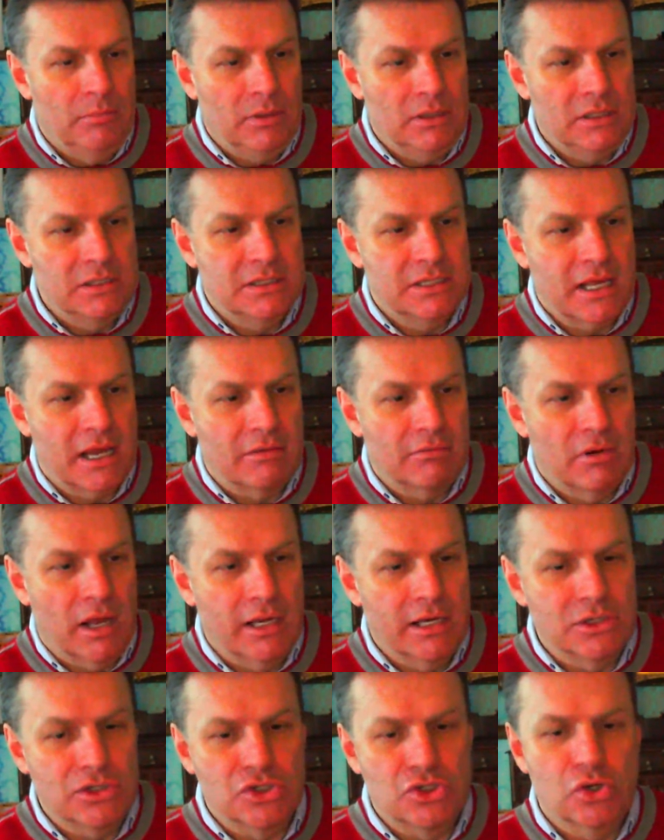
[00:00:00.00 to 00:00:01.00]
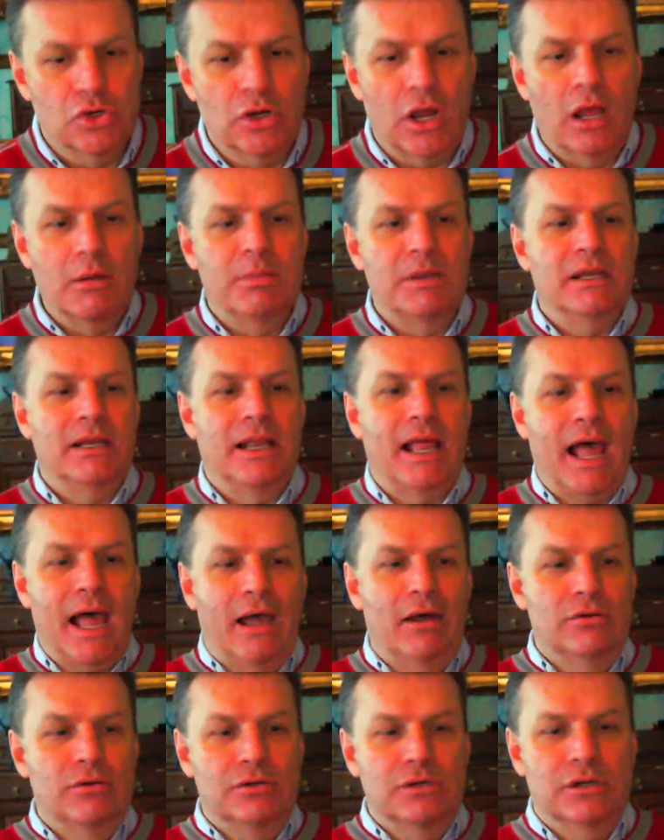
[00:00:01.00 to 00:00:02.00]
Is that right? Should I be
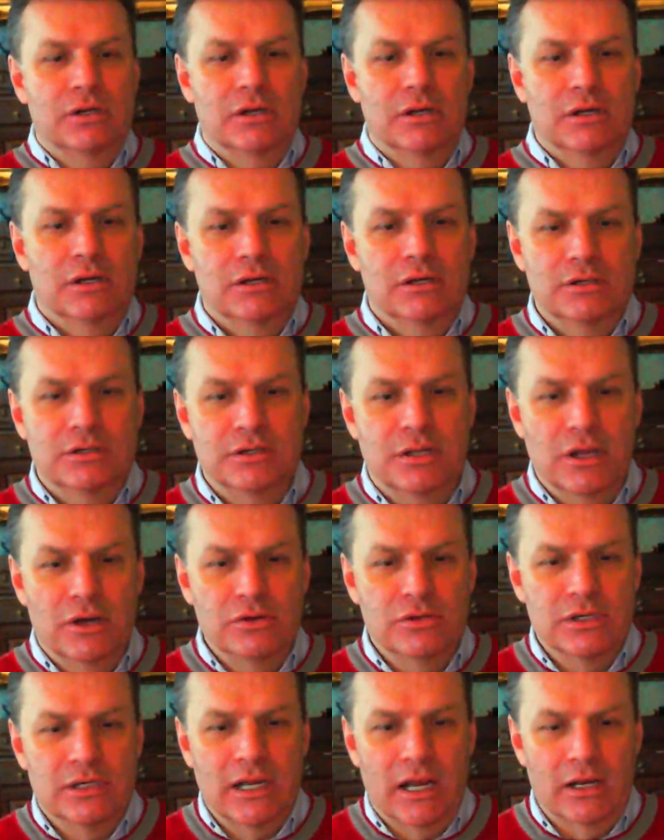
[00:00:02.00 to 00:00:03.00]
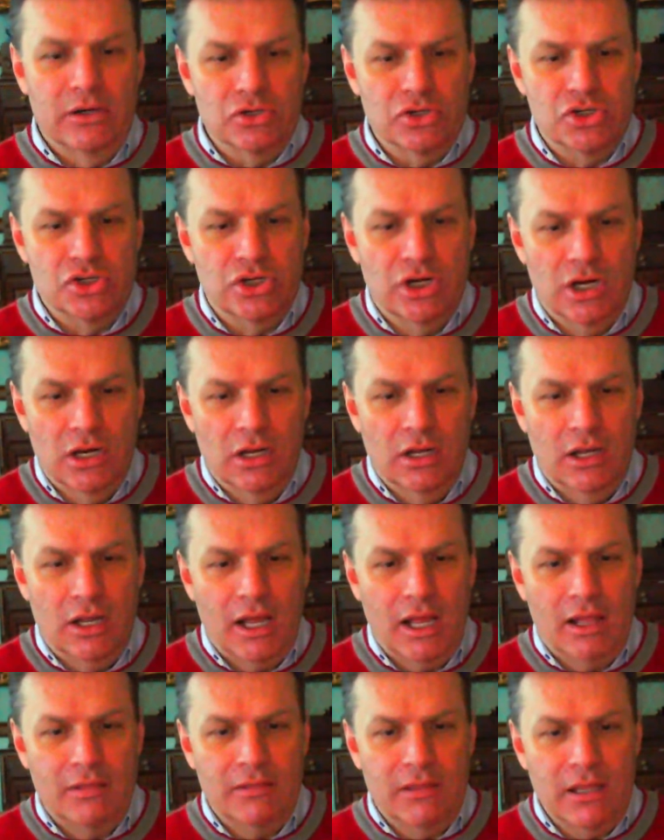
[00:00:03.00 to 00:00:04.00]
allowed to go to lunch
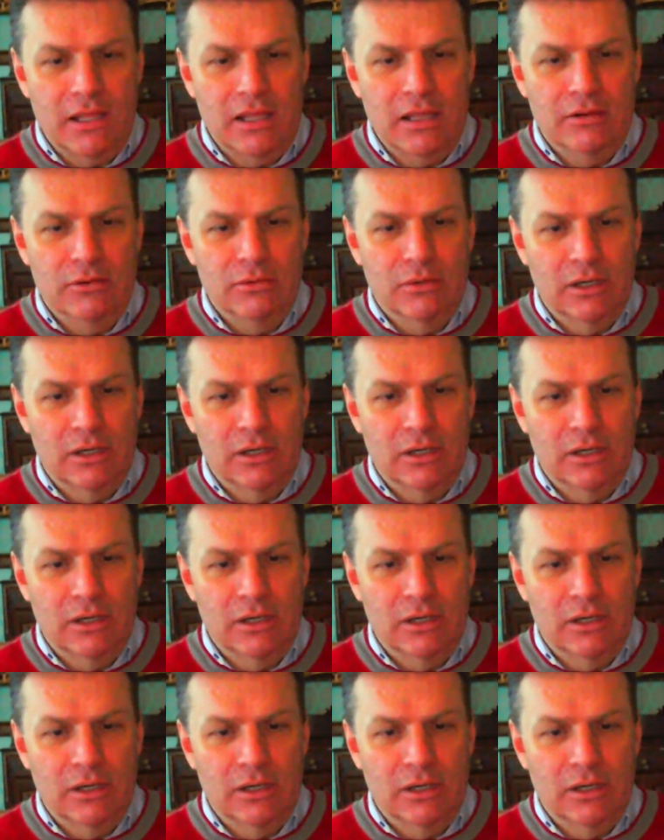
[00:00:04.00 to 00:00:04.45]
at the Eagle